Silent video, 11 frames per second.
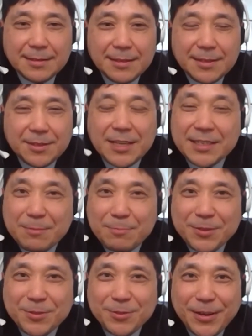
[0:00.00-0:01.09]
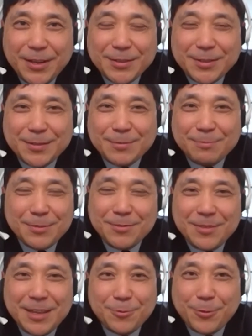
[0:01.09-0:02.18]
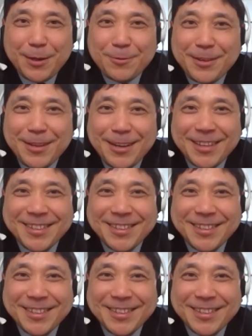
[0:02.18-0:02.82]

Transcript: So that's a bit strange. But that's where we are.